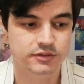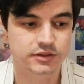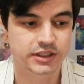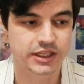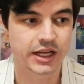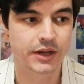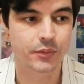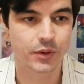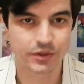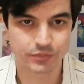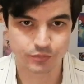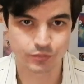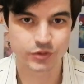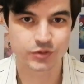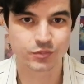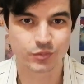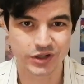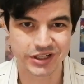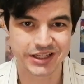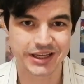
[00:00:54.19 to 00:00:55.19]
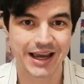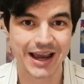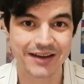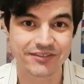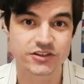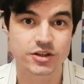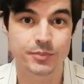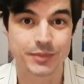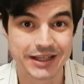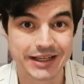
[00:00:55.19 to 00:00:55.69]
You know, where you
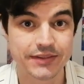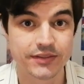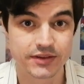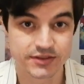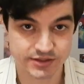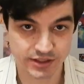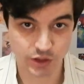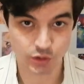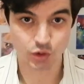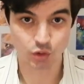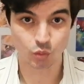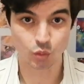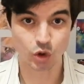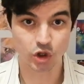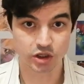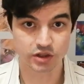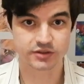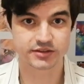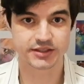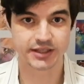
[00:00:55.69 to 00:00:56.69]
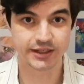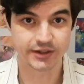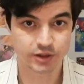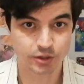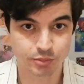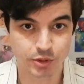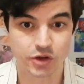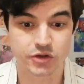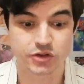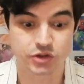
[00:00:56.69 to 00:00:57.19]
have to be in the zone at work, say,
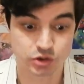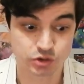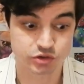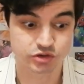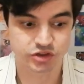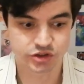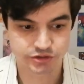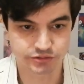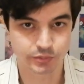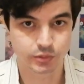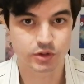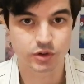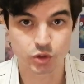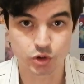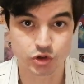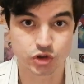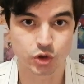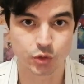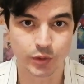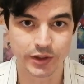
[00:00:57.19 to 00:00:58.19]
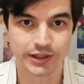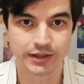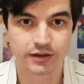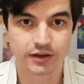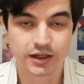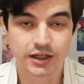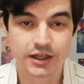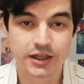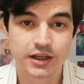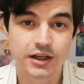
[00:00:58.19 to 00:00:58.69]
your boss calls you in,
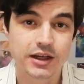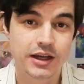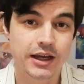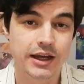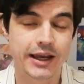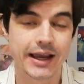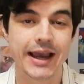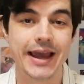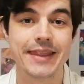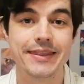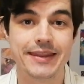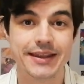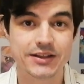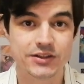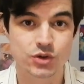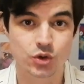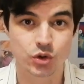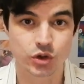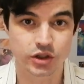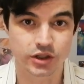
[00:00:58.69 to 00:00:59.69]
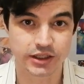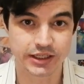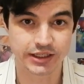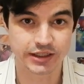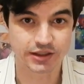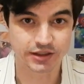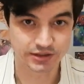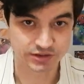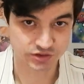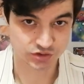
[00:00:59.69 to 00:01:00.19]
and they're
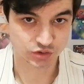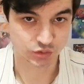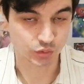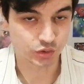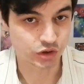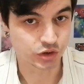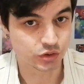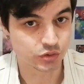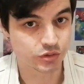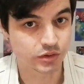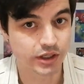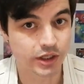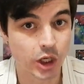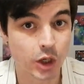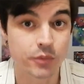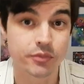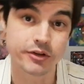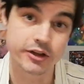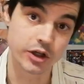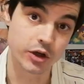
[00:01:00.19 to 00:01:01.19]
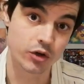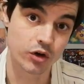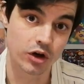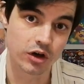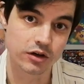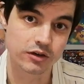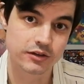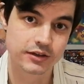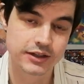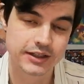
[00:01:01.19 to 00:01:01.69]
talking to you, and hopefully you're
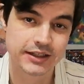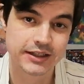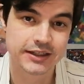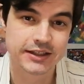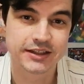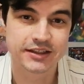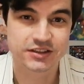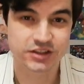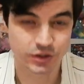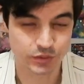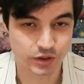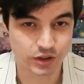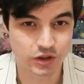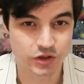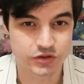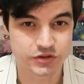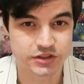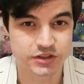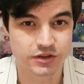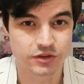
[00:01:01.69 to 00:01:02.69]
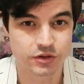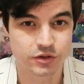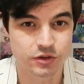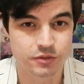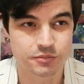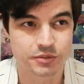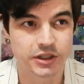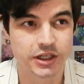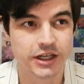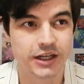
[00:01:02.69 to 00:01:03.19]
not totally lost in
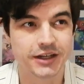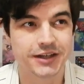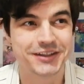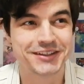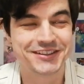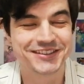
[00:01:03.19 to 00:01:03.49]
thought, but